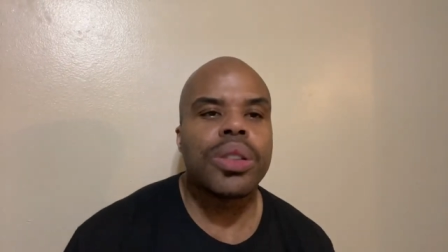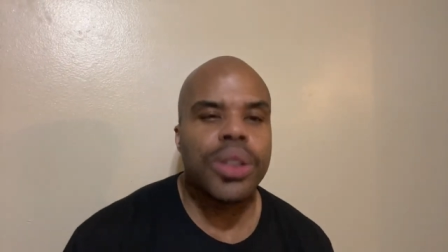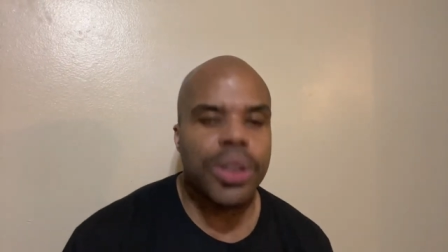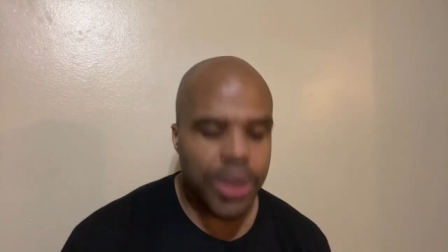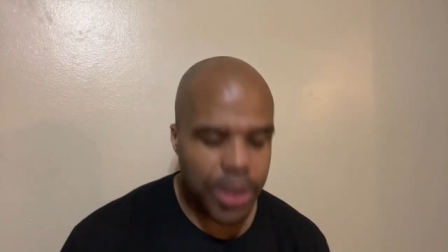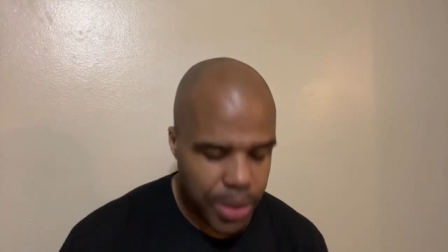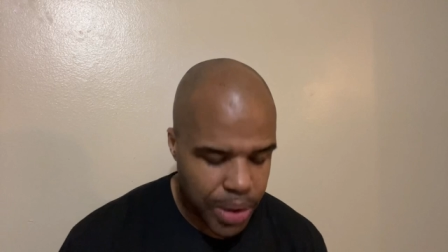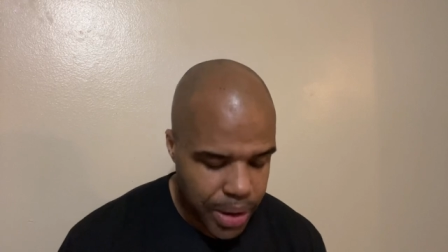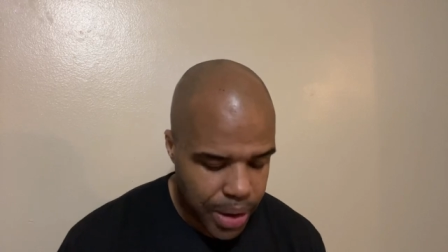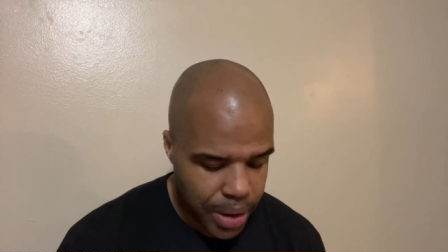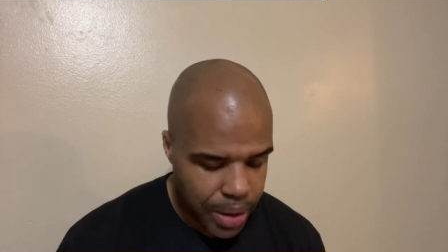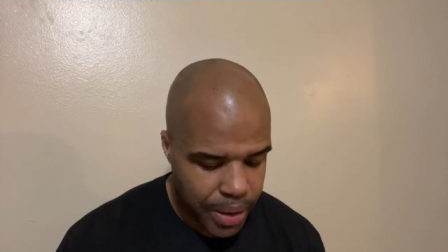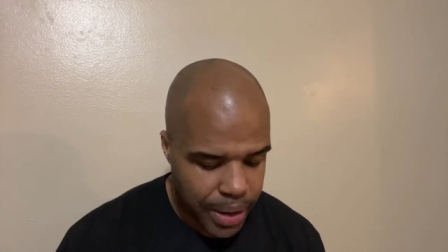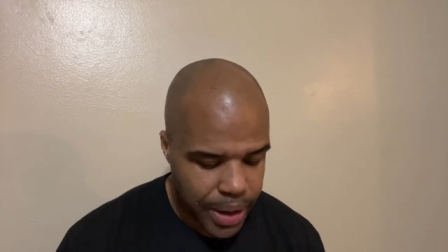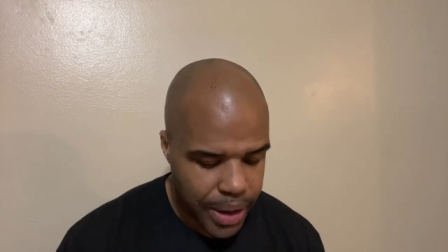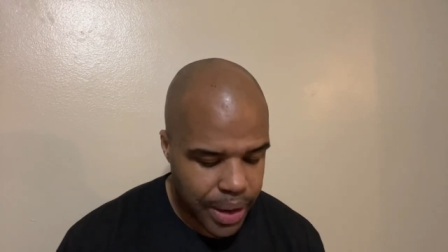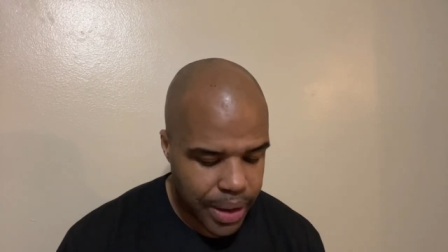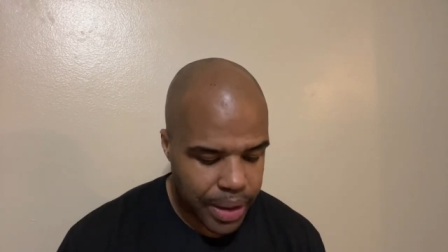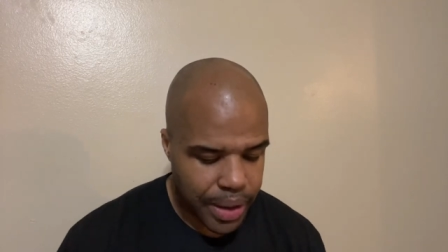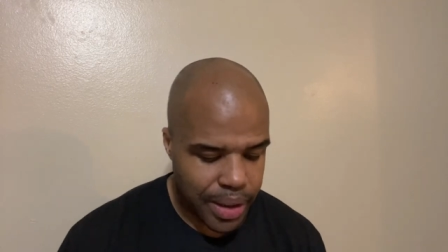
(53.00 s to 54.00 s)
use it on
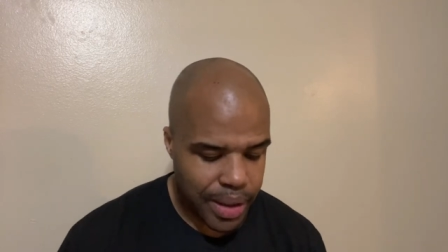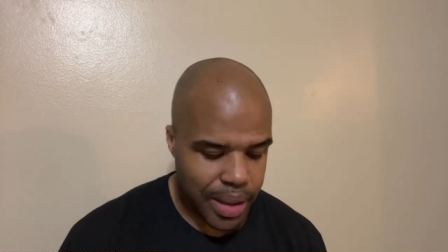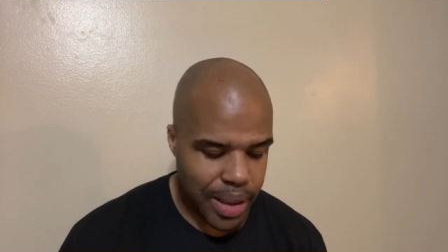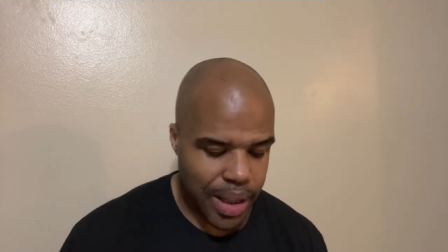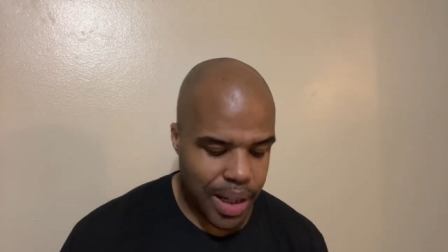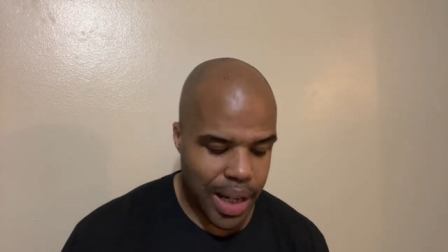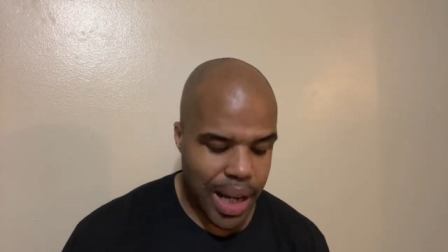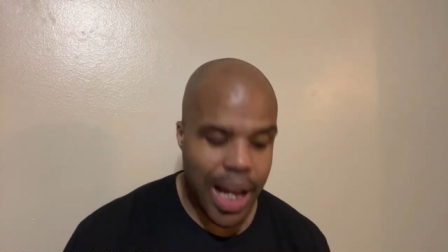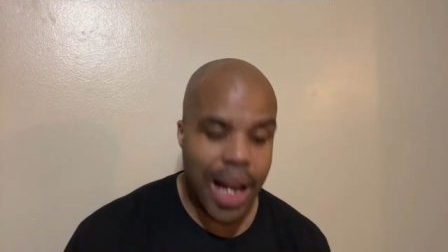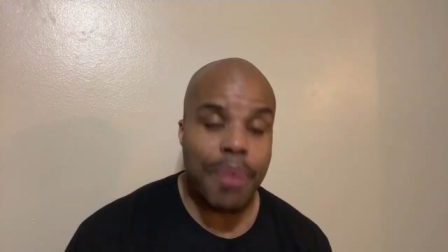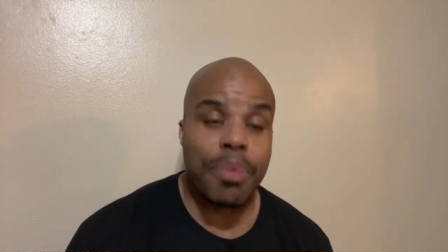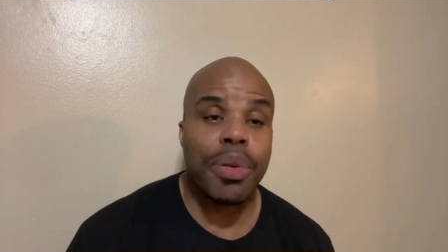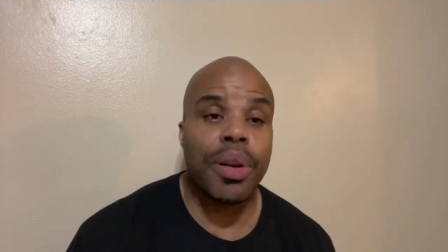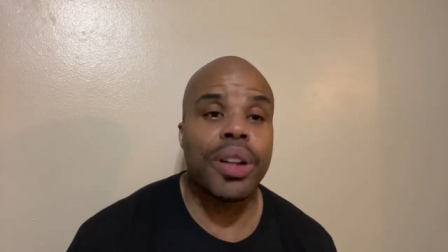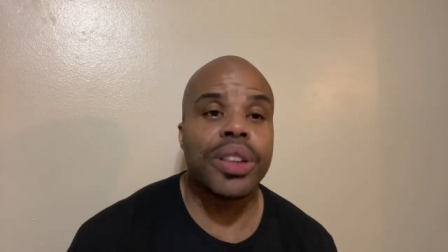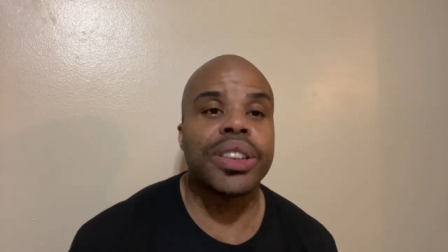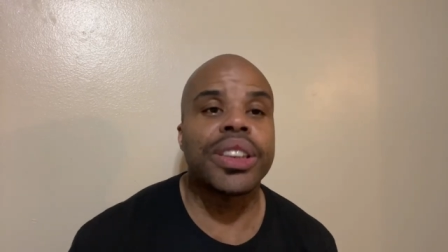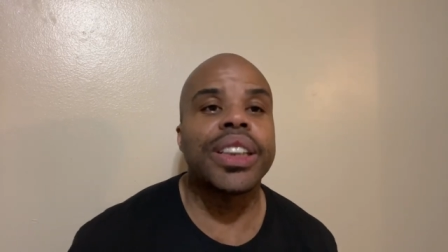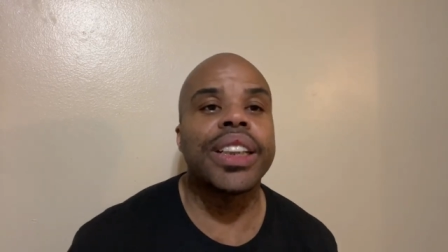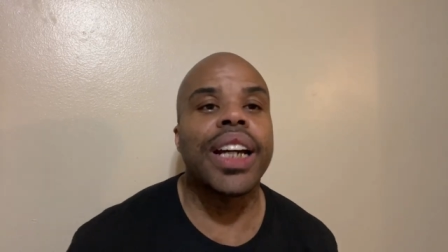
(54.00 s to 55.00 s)
that. I
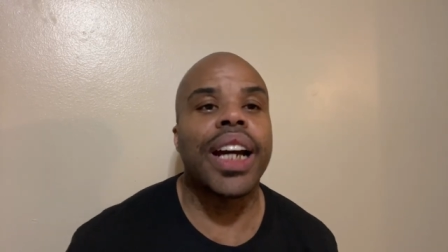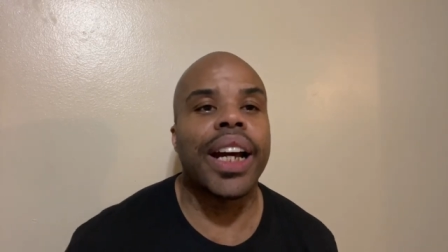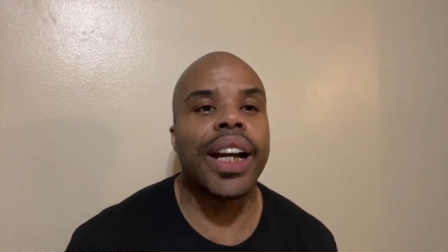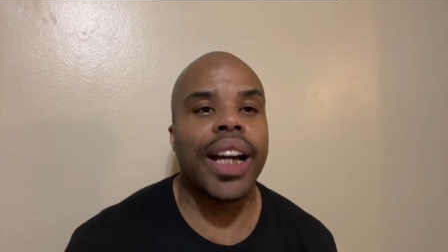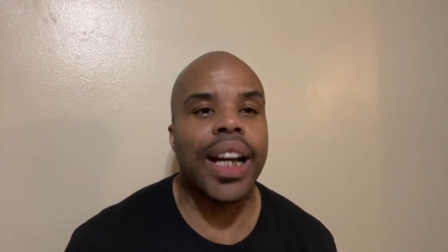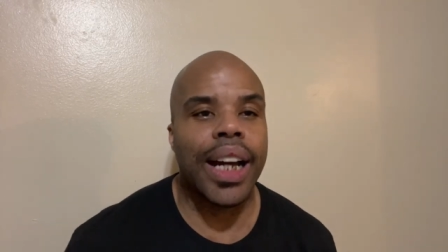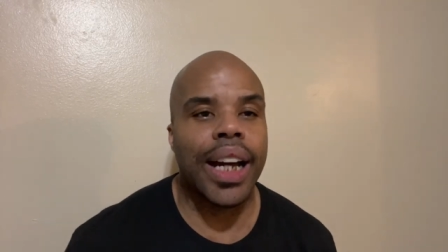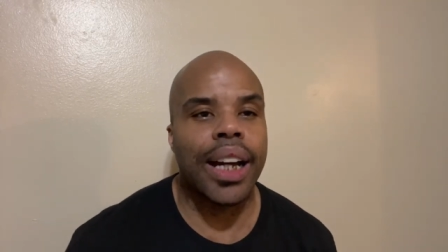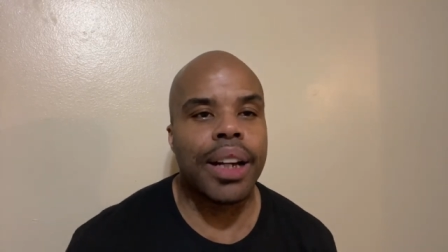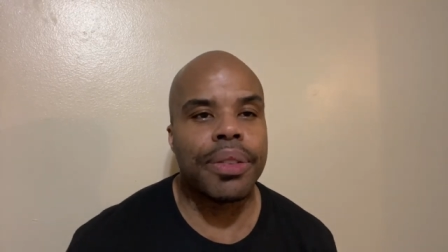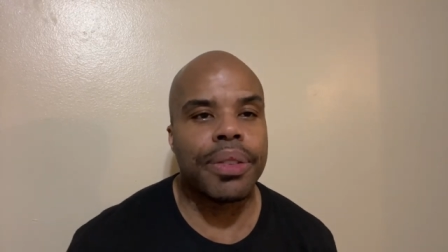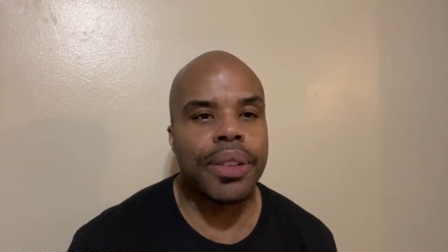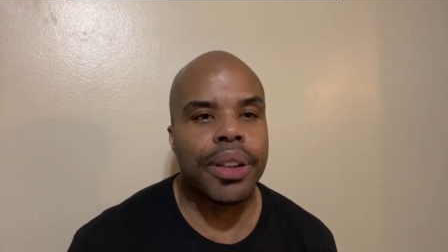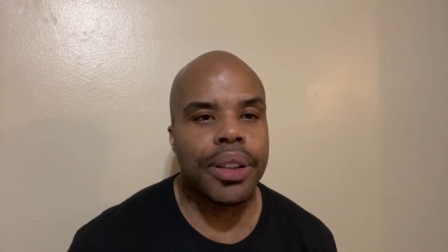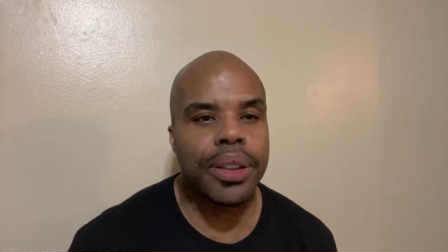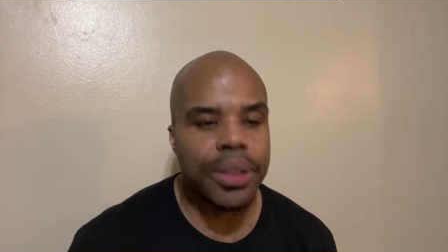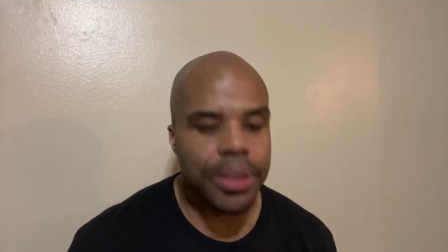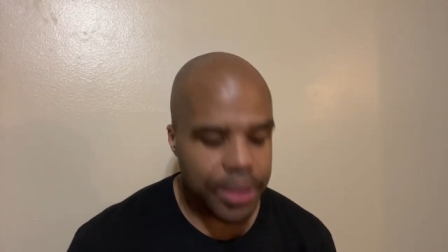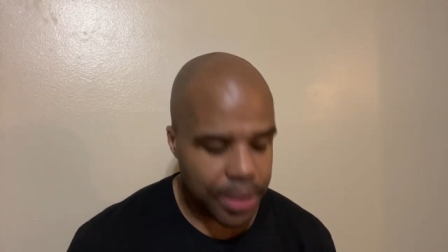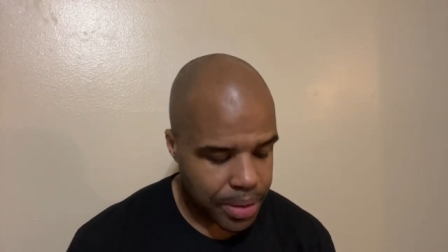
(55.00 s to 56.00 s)
personally got an
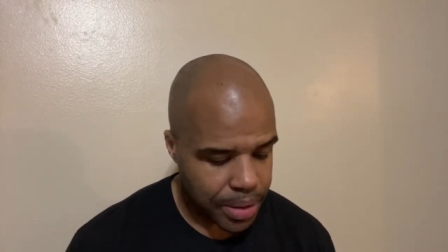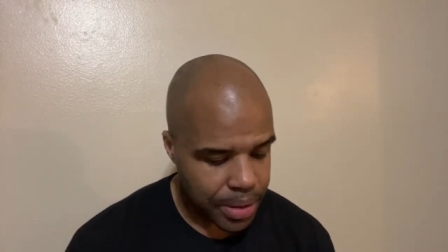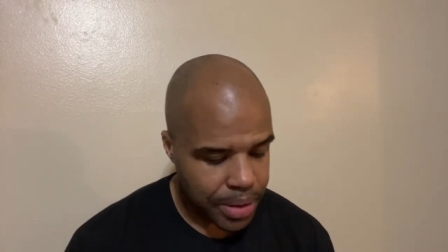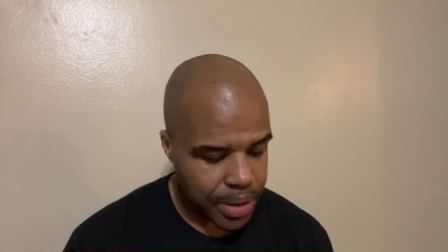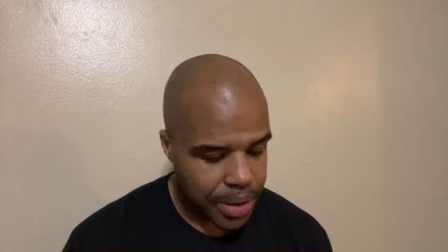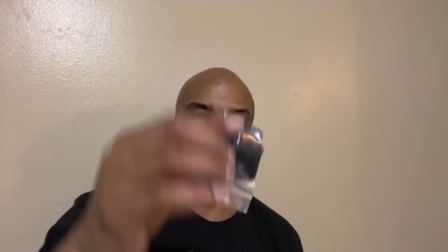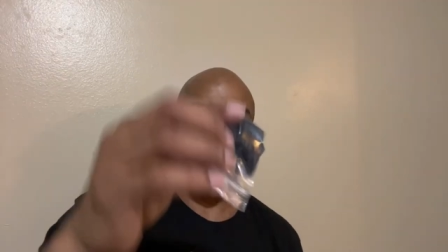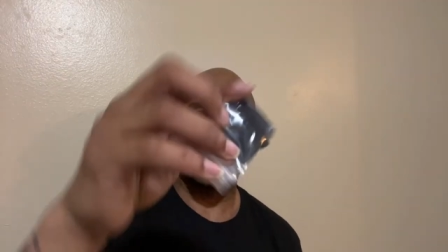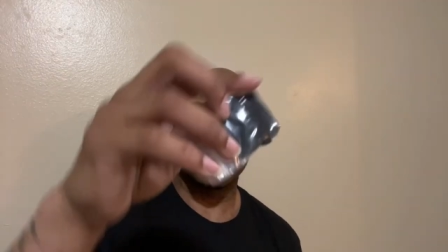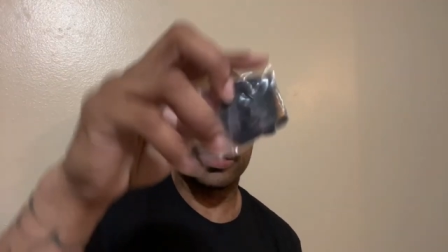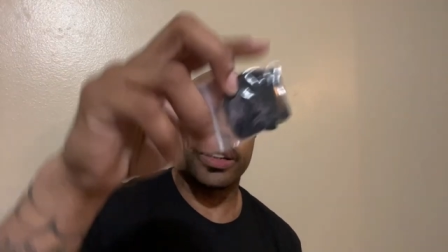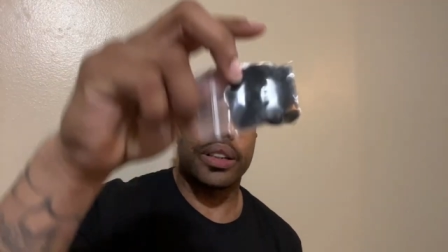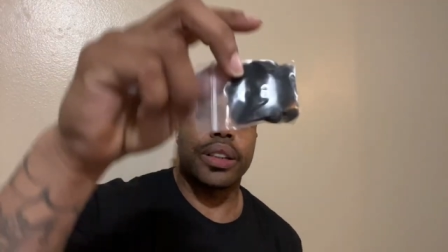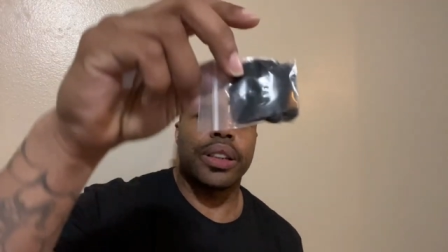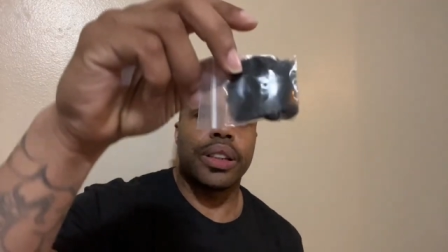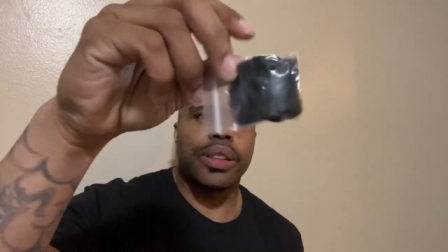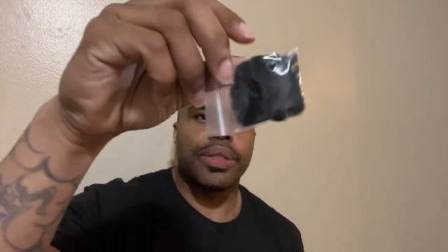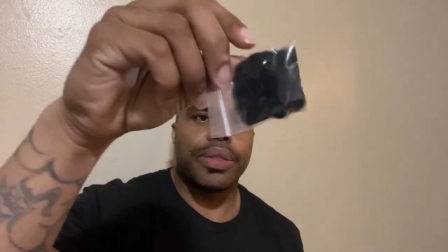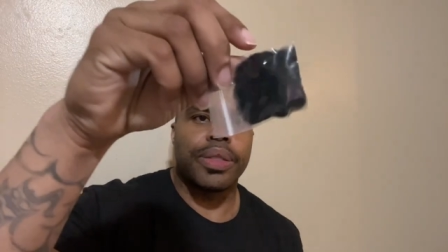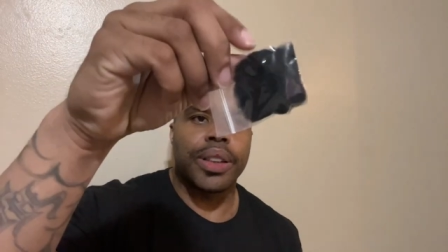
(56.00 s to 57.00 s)
iPhone. You get the
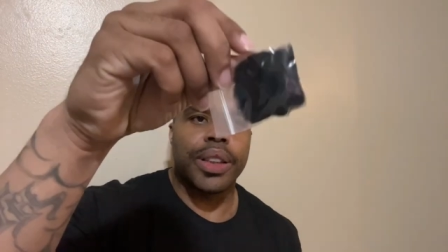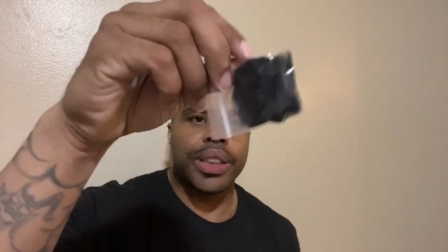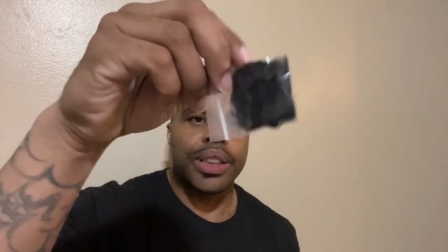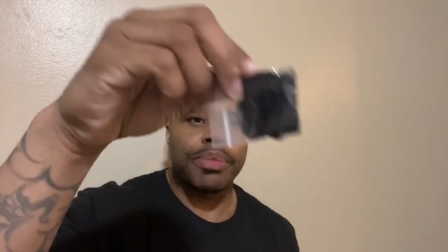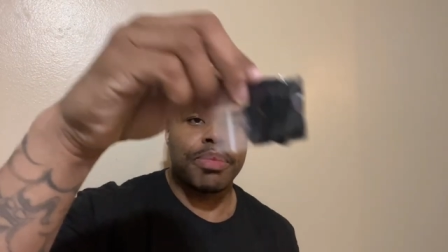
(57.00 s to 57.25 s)
little fuzzy